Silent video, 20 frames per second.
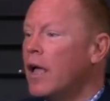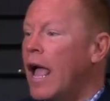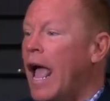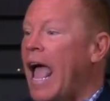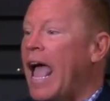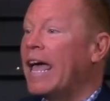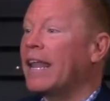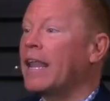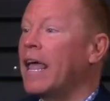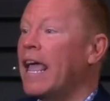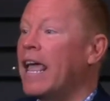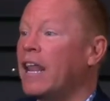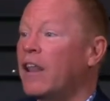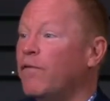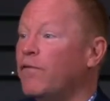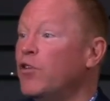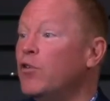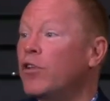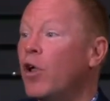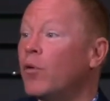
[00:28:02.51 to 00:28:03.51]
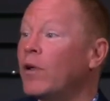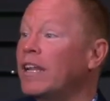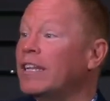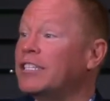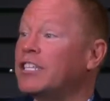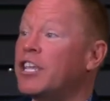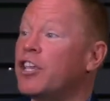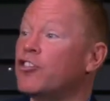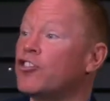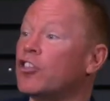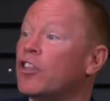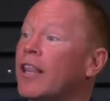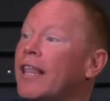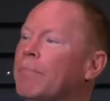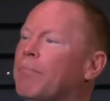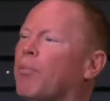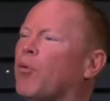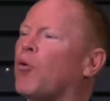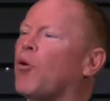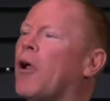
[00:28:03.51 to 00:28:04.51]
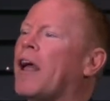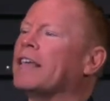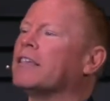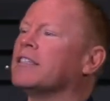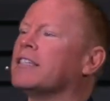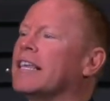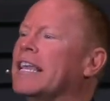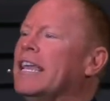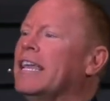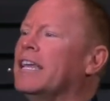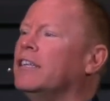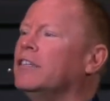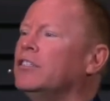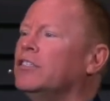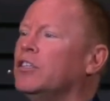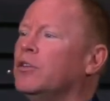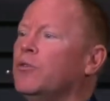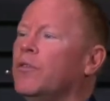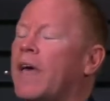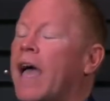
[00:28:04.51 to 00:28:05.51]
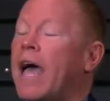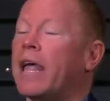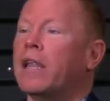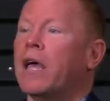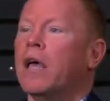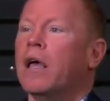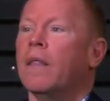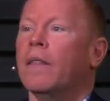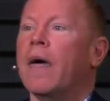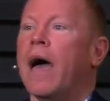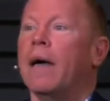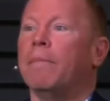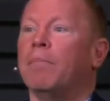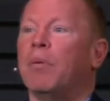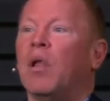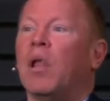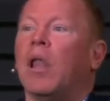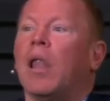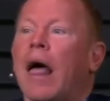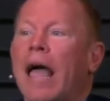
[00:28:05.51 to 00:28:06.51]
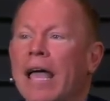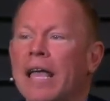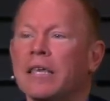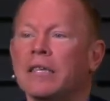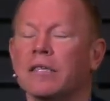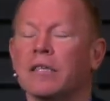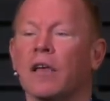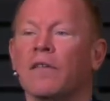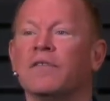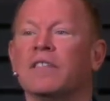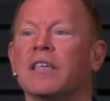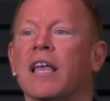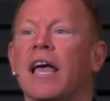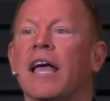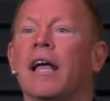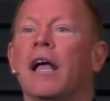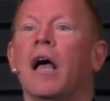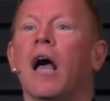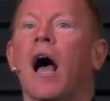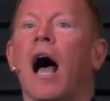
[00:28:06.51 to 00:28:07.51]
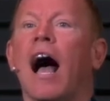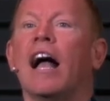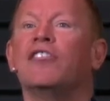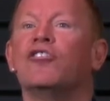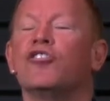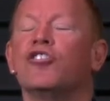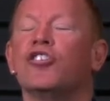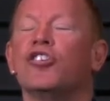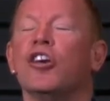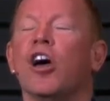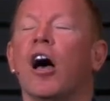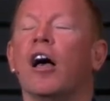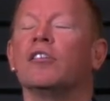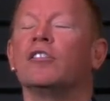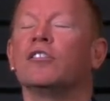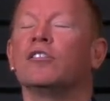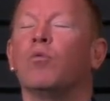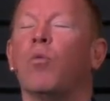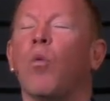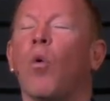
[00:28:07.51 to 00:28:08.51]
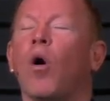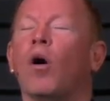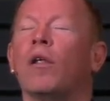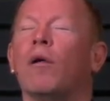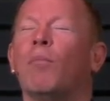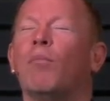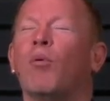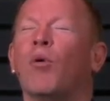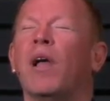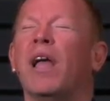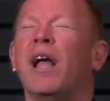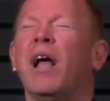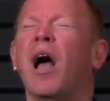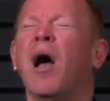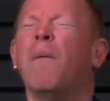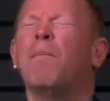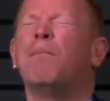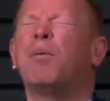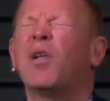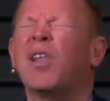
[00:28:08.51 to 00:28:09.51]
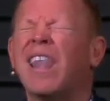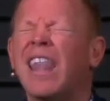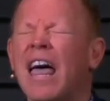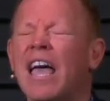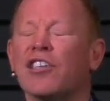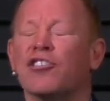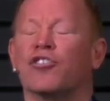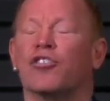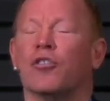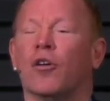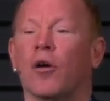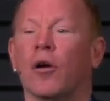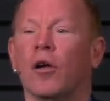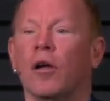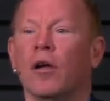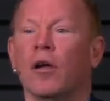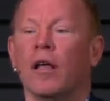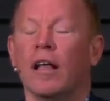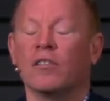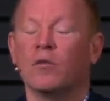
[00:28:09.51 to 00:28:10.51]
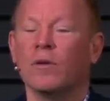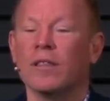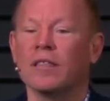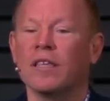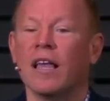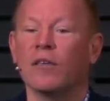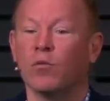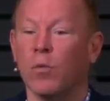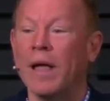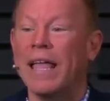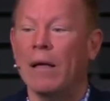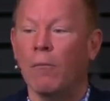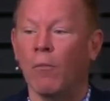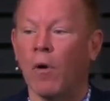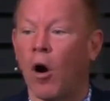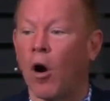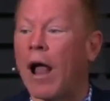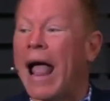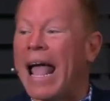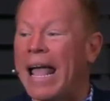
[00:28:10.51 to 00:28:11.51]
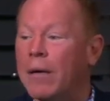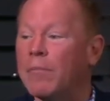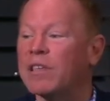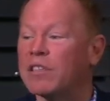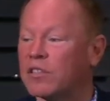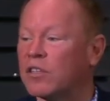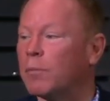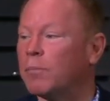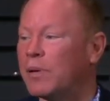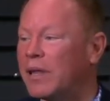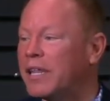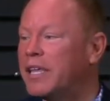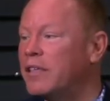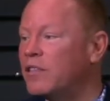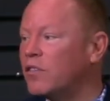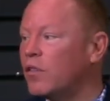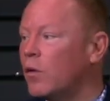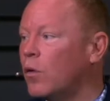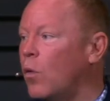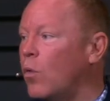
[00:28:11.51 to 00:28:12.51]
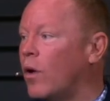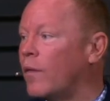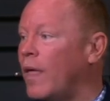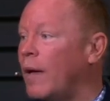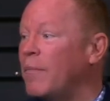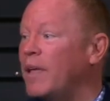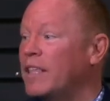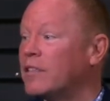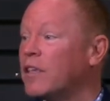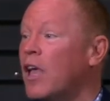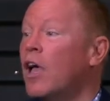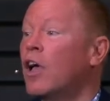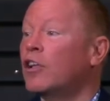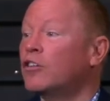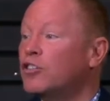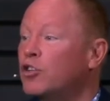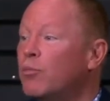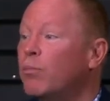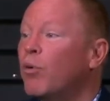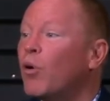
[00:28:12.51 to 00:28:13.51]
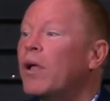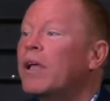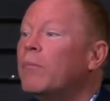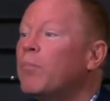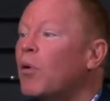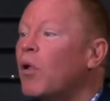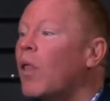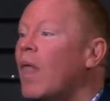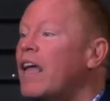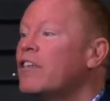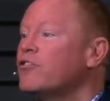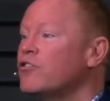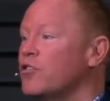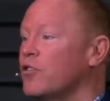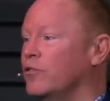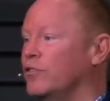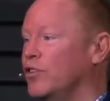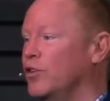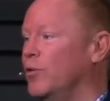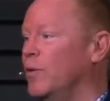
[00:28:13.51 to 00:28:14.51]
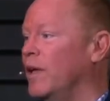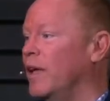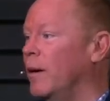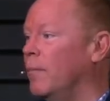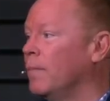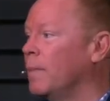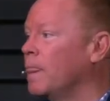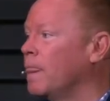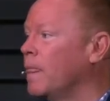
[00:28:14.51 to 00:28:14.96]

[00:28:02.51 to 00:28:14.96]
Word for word: and, and if you don't intentionally press into that, that place of saying, I just want to bring pleasure. That's what it says. We, our aim is to please the Lord. That means to bring pleasure to Him.